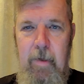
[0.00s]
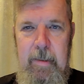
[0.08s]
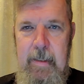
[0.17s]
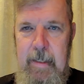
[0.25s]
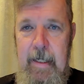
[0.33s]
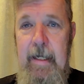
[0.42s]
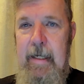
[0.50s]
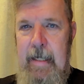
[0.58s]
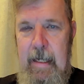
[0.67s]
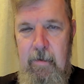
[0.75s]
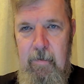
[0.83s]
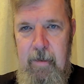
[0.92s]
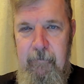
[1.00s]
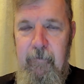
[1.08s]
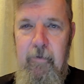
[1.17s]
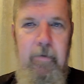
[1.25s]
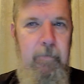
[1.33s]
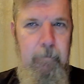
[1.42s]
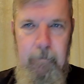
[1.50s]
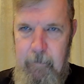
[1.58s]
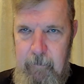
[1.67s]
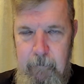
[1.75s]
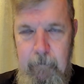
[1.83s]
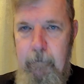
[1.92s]
going to need it not only for
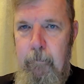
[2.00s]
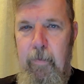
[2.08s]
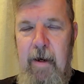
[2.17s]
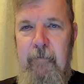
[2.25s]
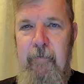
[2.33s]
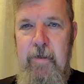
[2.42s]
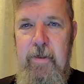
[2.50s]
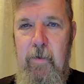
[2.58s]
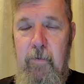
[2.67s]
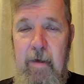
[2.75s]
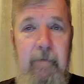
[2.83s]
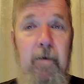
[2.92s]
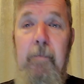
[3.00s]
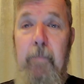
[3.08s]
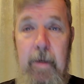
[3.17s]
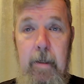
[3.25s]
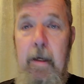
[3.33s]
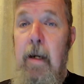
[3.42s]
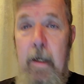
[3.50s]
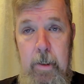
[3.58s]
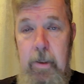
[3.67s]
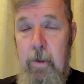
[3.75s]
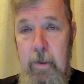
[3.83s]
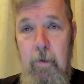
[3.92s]
breakfast or whatever, but
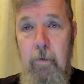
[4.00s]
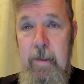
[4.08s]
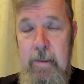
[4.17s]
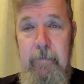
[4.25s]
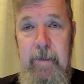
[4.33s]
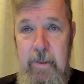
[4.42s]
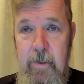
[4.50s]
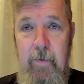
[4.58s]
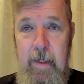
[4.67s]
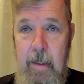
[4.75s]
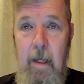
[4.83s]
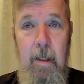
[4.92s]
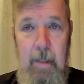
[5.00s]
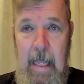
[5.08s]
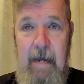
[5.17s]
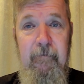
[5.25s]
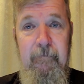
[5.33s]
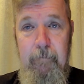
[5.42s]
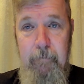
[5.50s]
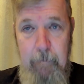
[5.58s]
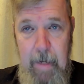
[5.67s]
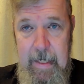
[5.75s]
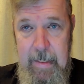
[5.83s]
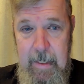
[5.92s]
you're going to be doing a lot of
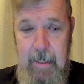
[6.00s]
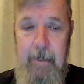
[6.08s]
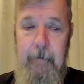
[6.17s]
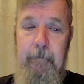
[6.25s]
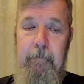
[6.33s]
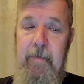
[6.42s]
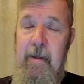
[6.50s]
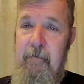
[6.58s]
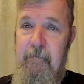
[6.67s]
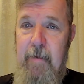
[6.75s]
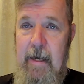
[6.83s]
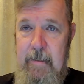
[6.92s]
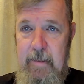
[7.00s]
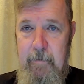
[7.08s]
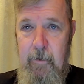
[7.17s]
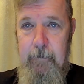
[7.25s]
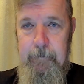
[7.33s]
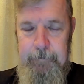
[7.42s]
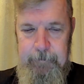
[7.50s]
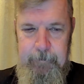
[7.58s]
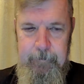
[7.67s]
baking if possible.